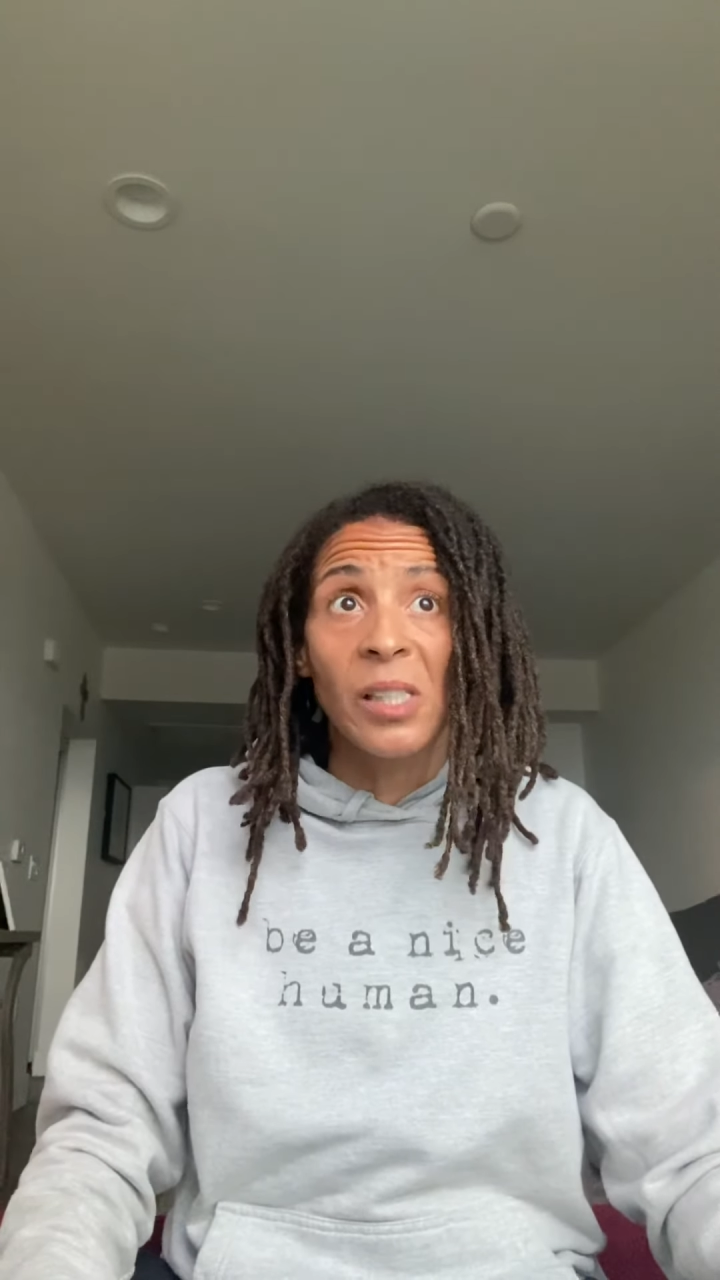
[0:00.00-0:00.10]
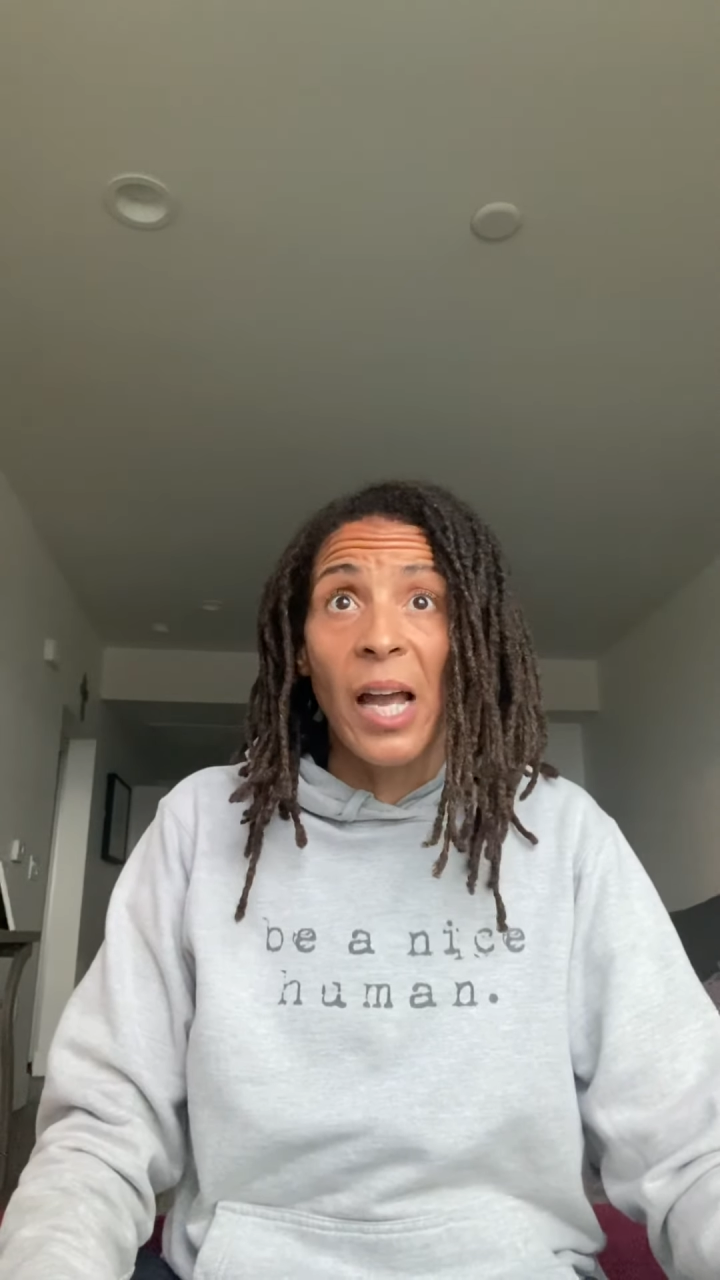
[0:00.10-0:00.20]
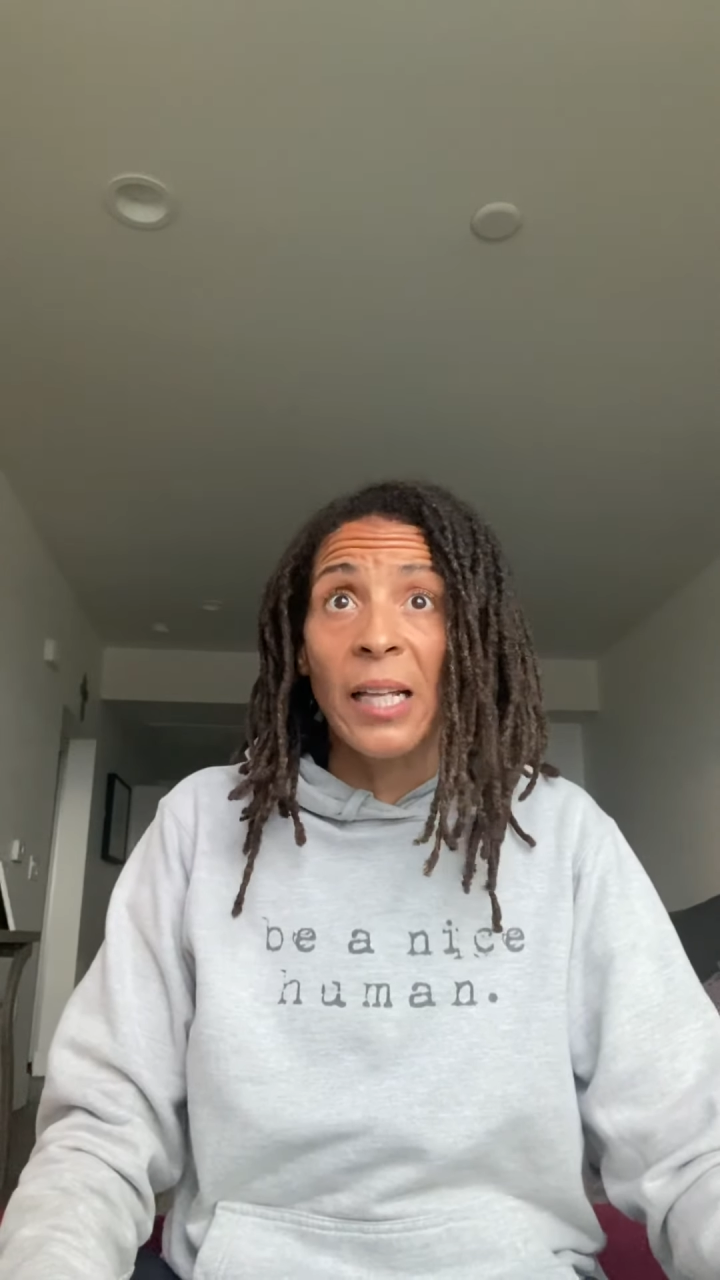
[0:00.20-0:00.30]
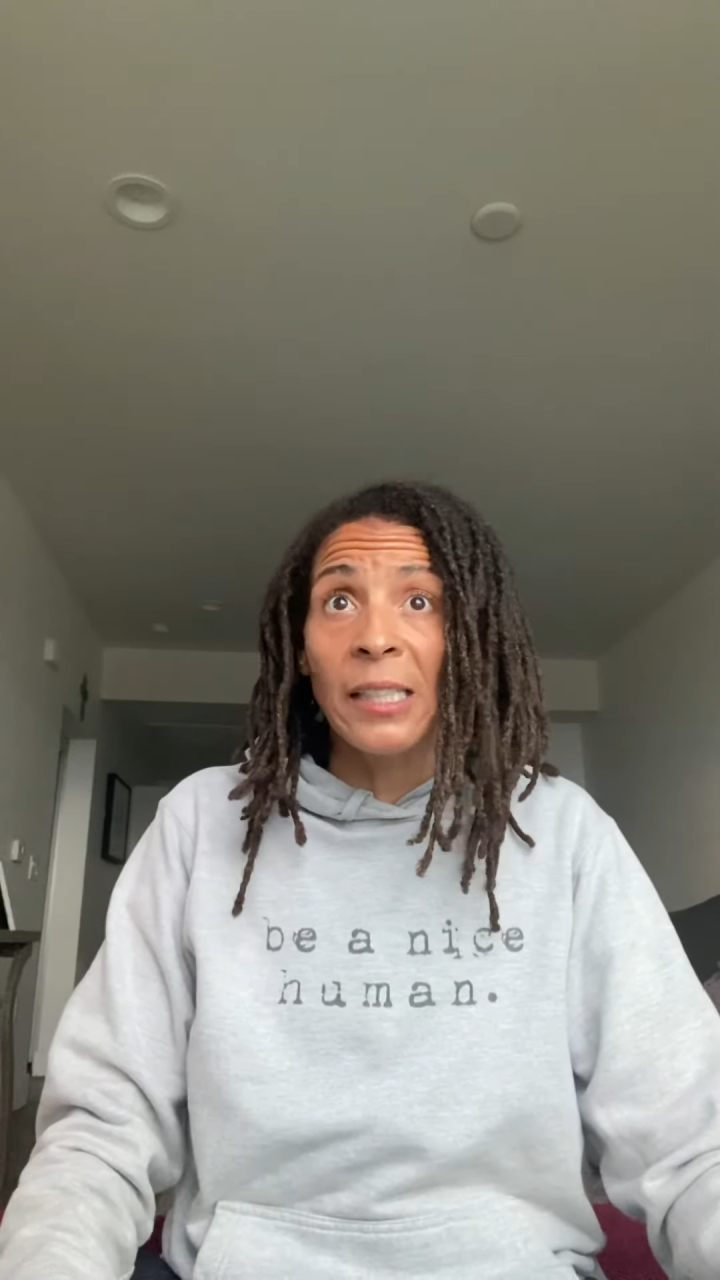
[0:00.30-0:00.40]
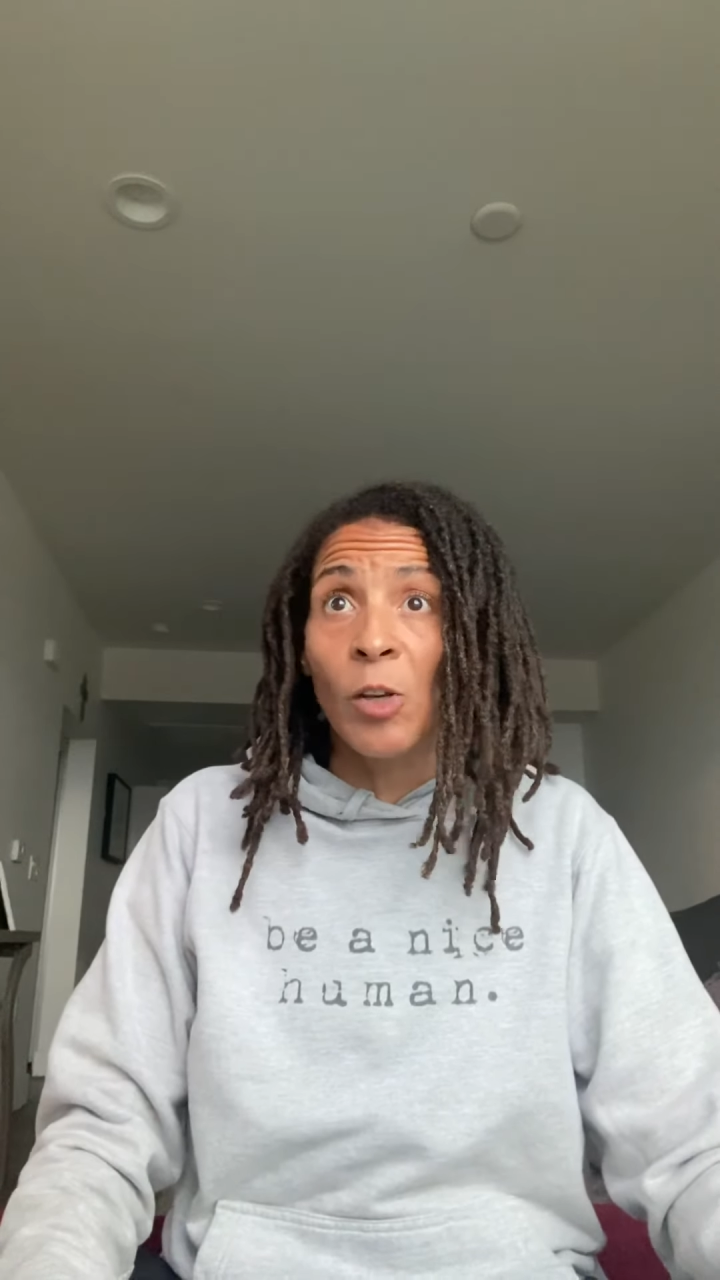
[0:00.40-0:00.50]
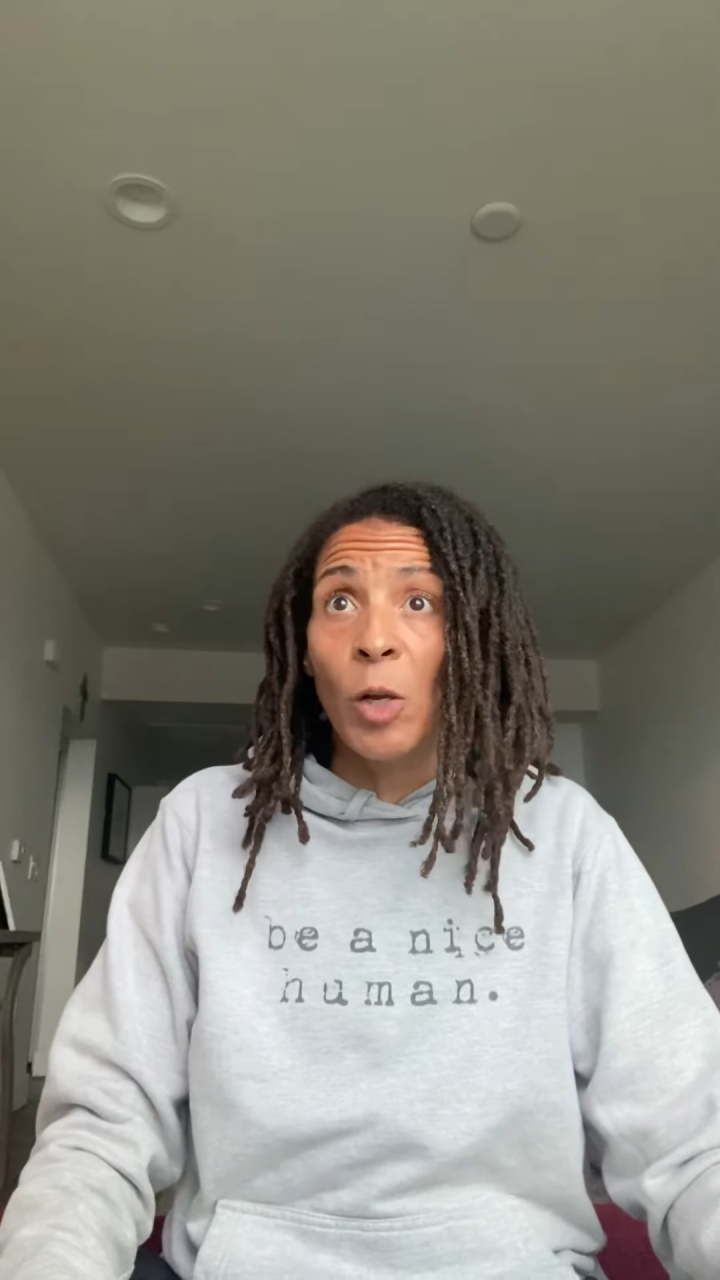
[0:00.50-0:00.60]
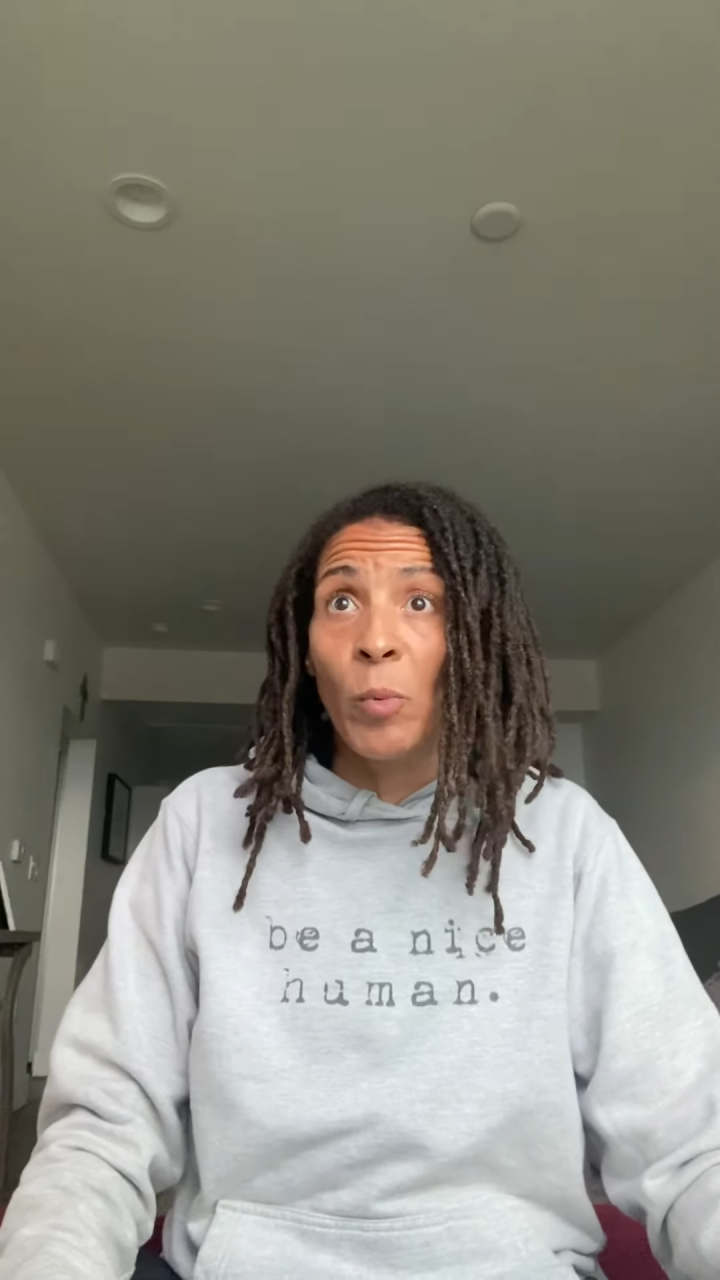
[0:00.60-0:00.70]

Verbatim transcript: It's like that's the only